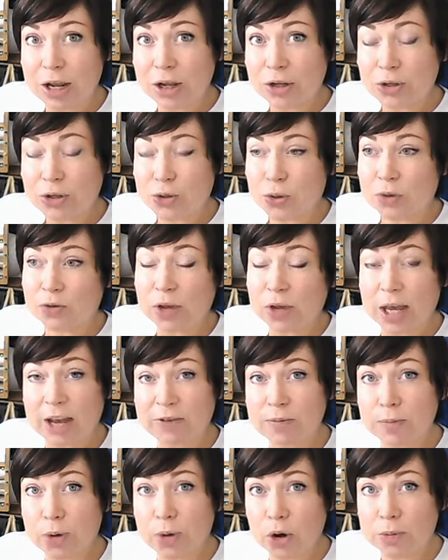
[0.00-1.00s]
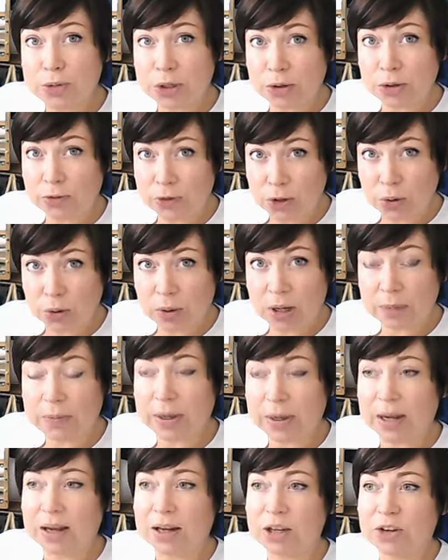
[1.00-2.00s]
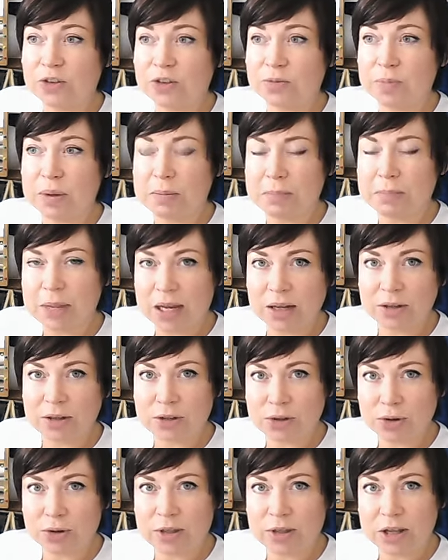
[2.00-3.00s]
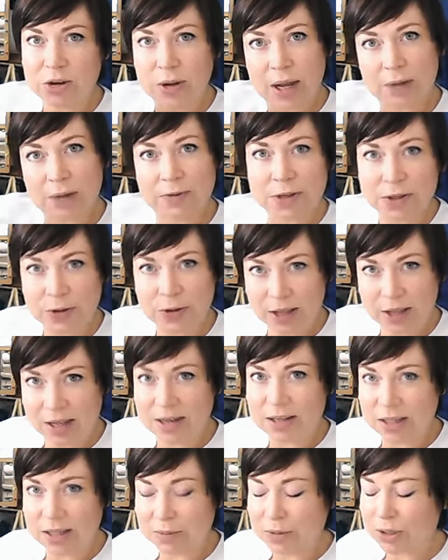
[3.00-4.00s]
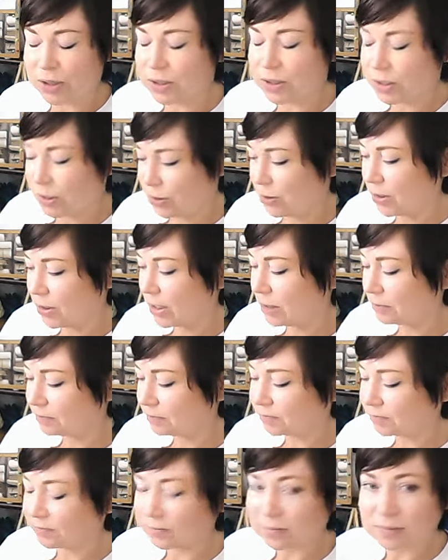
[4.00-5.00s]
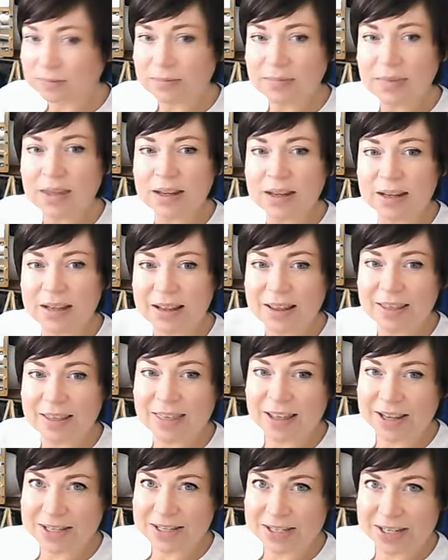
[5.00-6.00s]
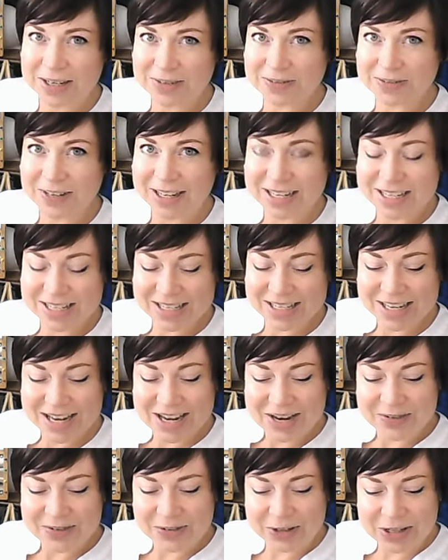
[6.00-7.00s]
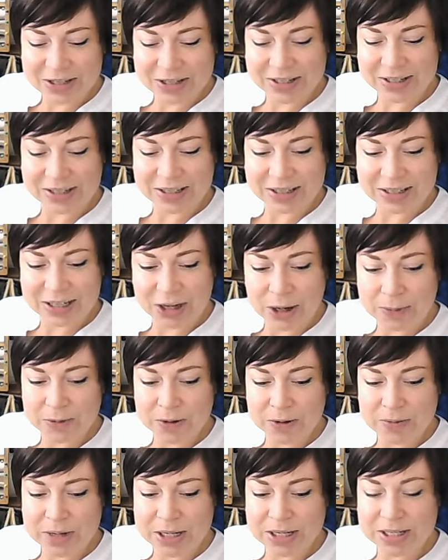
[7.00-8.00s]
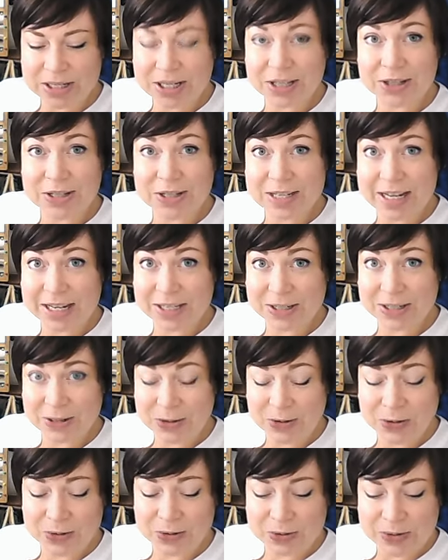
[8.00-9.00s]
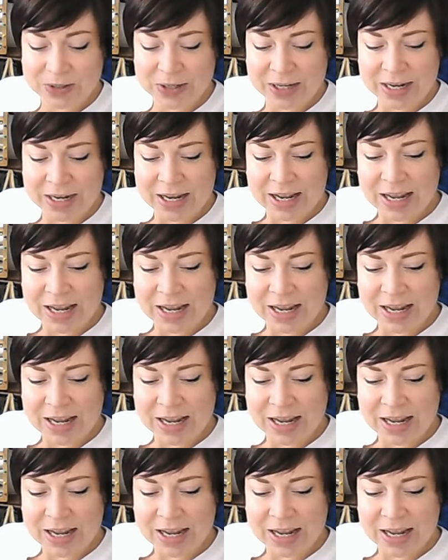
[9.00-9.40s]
So if you haven't popped a review up and you've been meaning to, then you have until the end of the month to do that. Thanks in advance for the couple of minutes that you take to do those.